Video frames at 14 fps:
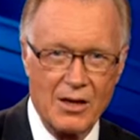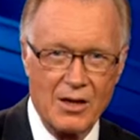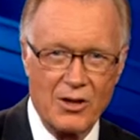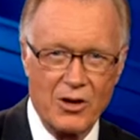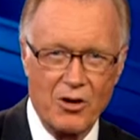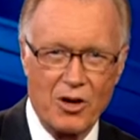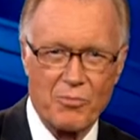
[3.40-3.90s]
The
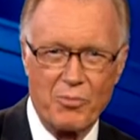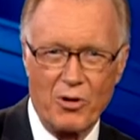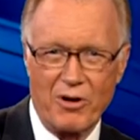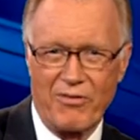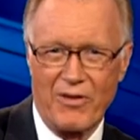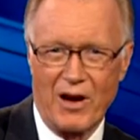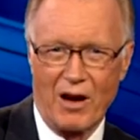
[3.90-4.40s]
New York Book
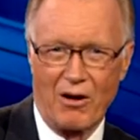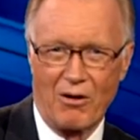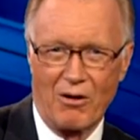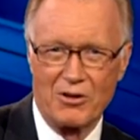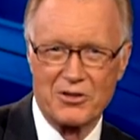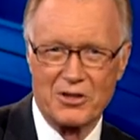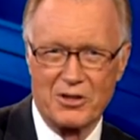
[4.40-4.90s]
Fair,
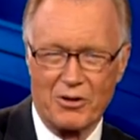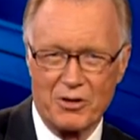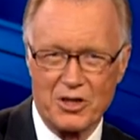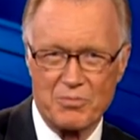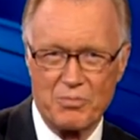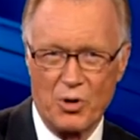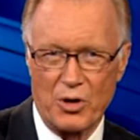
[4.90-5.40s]
also known as
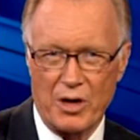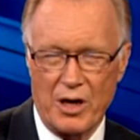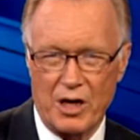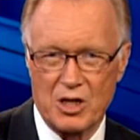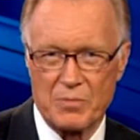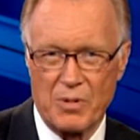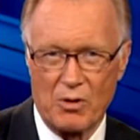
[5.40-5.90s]
Book
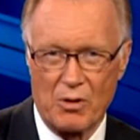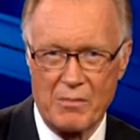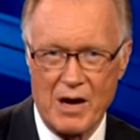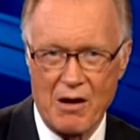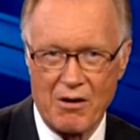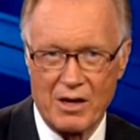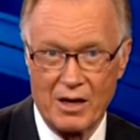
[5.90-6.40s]
Expo
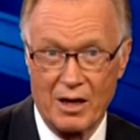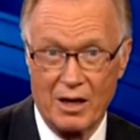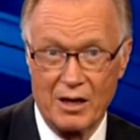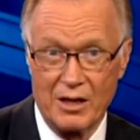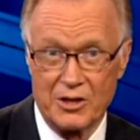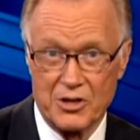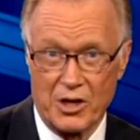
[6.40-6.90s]
America,
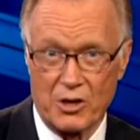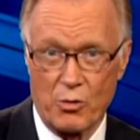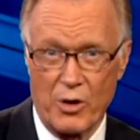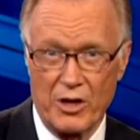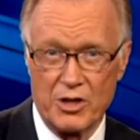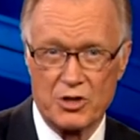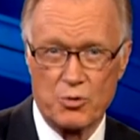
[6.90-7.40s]
is underway
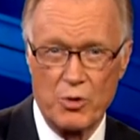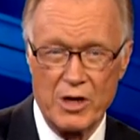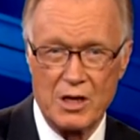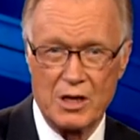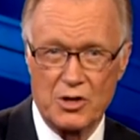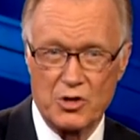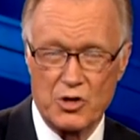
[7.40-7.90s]
this week
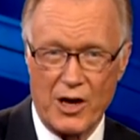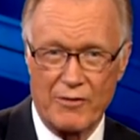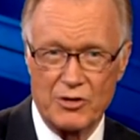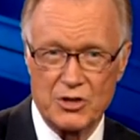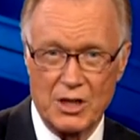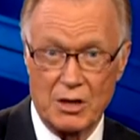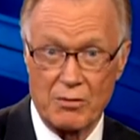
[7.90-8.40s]
at the Javits
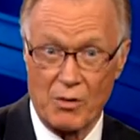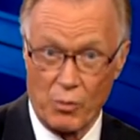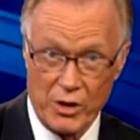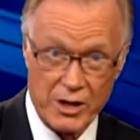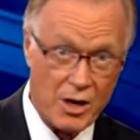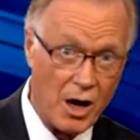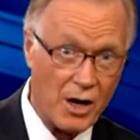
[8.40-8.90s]
Center, and one of
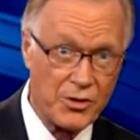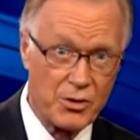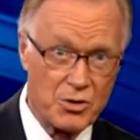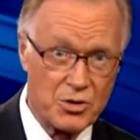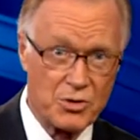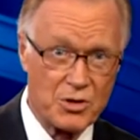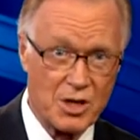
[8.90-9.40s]
the authors
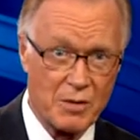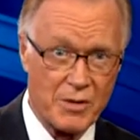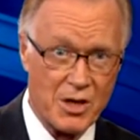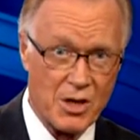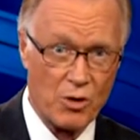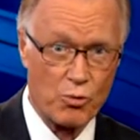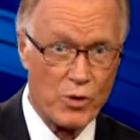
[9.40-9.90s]
who's going to be
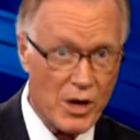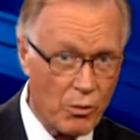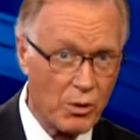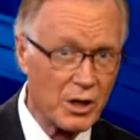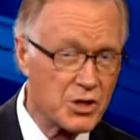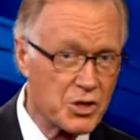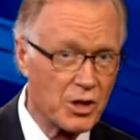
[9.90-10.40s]
there
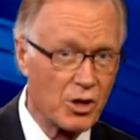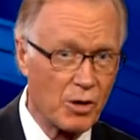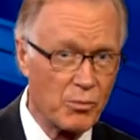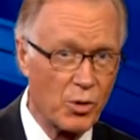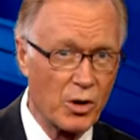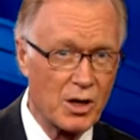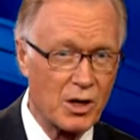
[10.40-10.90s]
re-releasing her
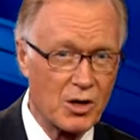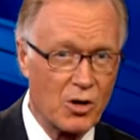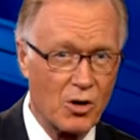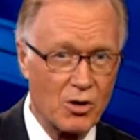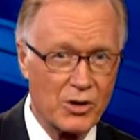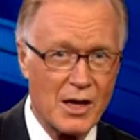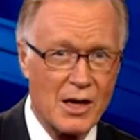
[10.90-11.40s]
book
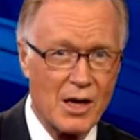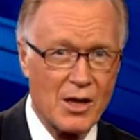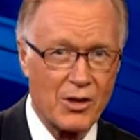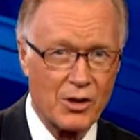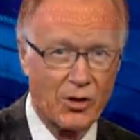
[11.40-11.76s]
called The